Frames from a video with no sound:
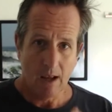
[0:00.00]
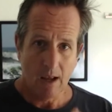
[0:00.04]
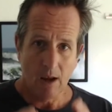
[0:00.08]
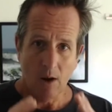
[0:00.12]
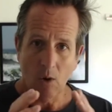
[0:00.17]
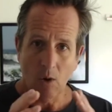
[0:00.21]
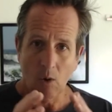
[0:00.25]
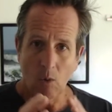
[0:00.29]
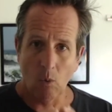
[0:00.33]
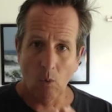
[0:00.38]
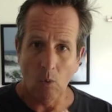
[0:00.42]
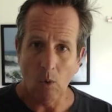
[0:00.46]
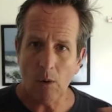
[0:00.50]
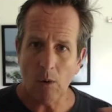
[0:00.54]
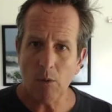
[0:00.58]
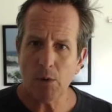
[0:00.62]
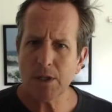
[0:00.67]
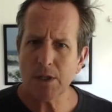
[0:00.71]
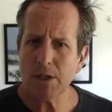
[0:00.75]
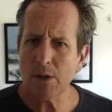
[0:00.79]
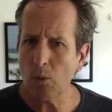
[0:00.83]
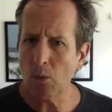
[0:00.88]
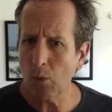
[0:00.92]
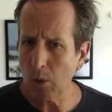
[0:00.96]
What
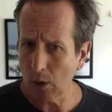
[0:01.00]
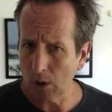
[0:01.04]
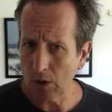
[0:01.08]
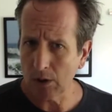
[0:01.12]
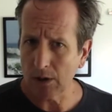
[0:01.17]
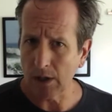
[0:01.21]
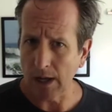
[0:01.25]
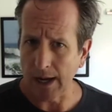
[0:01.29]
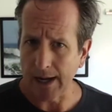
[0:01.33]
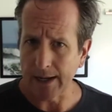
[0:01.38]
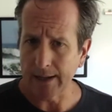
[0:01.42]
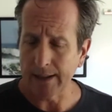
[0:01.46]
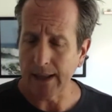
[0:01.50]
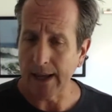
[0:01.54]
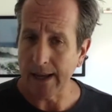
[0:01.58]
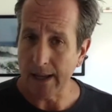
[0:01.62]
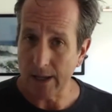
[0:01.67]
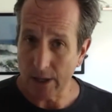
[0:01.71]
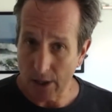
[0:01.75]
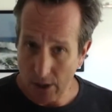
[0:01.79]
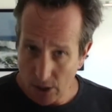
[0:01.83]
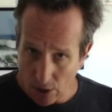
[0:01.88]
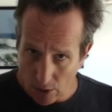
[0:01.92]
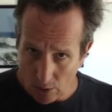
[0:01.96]
was the world like that
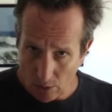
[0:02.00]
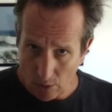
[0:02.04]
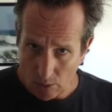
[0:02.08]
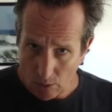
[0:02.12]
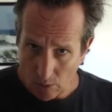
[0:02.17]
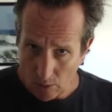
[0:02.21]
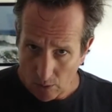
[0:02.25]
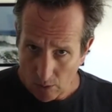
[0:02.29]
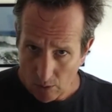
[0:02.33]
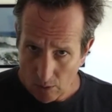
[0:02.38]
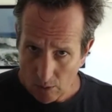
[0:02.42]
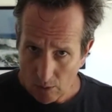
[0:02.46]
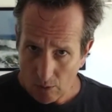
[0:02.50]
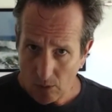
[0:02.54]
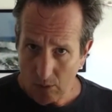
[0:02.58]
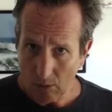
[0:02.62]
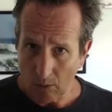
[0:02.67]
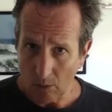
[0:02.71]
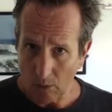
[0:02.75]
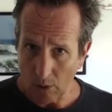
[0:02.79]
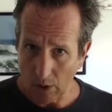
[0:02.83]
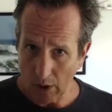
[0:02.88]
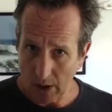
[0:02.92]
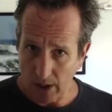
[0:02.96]
you
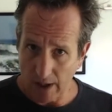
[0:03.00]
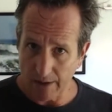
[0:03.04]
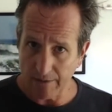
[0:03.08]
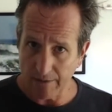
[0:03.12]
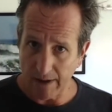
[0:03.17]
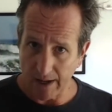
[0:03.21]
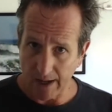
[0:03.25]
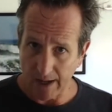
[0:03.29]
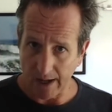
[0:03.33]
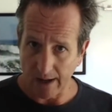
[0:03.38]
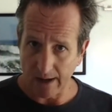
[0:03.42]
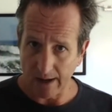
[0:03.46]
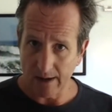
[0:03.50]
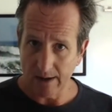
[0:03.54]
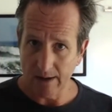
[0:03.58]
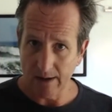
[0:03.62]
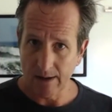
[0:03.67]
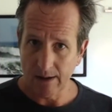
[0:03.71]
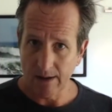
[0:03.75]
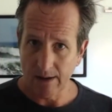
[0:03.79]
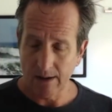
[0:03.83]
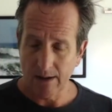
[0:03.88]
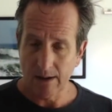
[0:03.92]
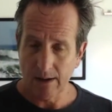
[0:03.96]
were living in
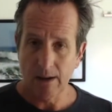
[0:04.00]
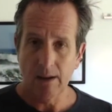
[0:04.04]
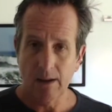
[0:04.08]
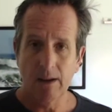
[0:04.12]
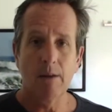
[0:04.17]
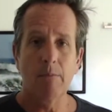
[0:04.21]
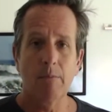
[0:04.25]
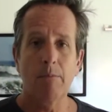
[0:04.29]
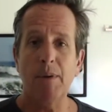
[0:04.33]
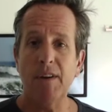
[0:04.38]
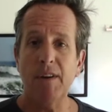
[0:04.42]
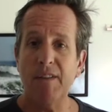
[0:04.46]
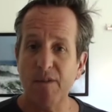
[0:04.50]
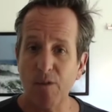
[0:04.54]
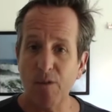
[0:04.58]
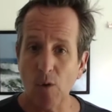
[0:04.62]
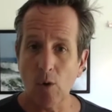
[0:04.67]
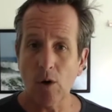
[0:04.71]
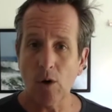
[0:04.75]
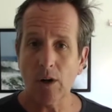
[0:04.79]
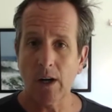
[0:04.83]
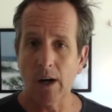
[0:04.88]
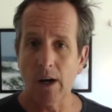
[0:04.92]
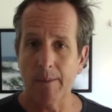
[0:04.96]

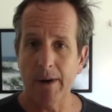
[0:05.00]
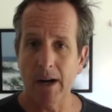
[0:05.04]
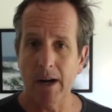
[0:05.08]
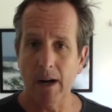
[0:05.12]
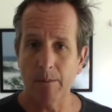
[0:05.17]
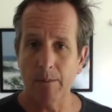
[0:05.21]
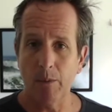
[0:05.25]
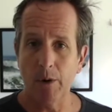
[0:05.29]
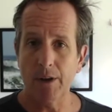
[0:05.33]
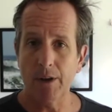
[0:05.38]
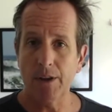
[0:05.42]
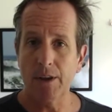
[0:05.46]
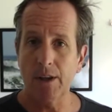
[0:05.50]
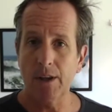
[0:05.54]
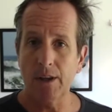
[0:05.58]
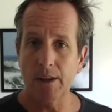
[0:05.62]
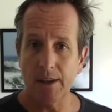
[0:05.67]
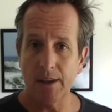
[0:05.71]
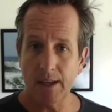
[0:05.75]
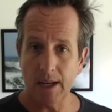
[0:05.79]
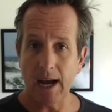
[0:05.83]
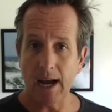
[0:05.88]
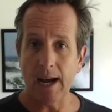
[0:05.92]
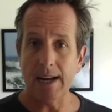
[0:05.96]
before coming up with
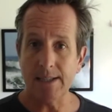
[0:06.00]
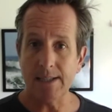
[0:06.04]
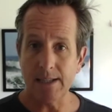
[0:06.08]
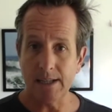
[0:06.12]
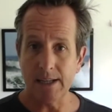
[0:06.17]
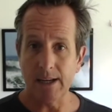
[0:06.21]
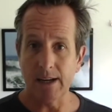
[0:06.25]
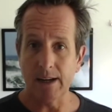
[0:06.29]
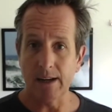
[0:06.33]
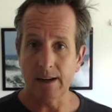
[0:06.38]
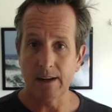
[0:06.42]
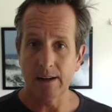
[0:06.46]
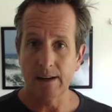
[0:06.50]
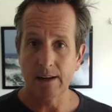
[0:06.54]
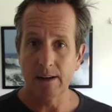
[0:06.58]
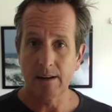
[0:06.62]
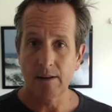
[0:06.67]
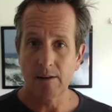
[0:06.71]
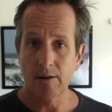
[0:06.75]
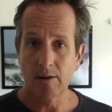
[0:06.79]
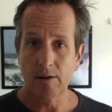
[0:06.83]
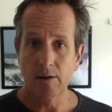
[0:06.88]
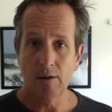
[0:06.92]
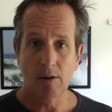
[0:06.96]
the idea
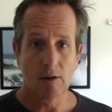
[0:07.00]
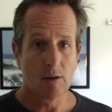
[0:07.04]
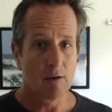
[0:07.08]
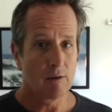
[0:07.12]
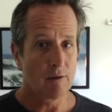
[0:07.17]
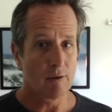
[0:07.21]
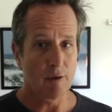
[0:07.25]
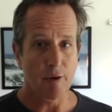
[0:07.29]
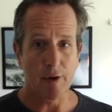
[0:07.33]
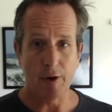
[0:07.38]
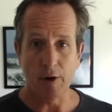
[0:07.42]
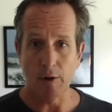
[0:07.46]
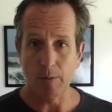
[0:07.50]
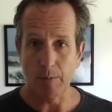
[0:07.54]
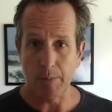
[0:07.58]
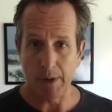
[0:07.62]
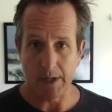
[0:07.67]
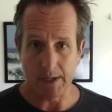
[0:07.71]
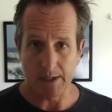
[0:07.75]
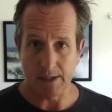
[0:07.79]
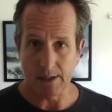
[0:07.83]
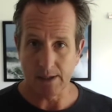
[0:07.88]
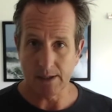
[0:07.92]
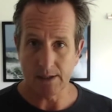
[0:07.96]
for your
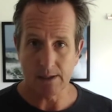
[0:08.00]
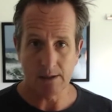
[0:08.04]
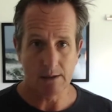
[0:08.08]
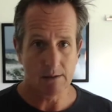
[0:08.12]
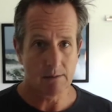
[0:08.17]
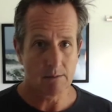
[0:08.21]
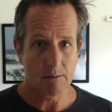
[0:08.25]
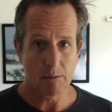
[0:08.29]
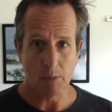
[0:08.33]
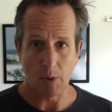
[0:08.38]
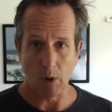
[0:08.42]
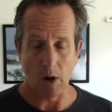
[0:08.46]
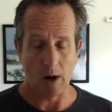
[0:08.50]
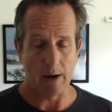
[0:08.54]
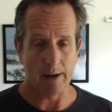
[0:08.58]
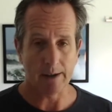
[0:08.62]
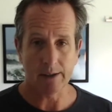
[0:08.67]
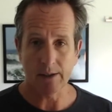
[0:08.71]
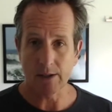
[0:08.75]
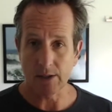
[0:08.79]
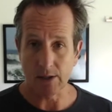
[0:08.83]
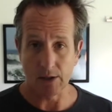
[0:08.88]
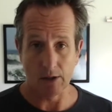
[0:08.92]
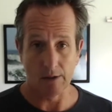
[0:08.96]
business,
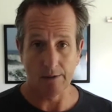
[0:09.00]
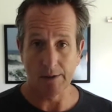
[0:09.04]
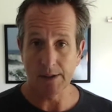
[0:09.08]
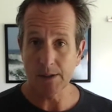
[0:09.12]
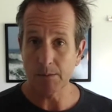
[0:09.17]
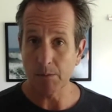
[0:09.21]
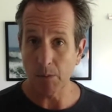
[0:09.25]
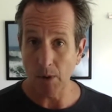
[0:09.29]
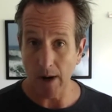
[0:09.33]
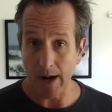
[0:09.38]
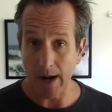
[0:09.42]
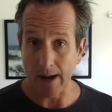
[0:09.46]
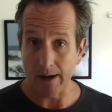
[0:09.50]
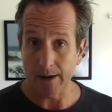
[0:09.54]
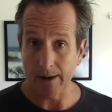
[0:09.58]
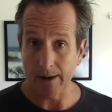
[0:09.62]
product, service, brand?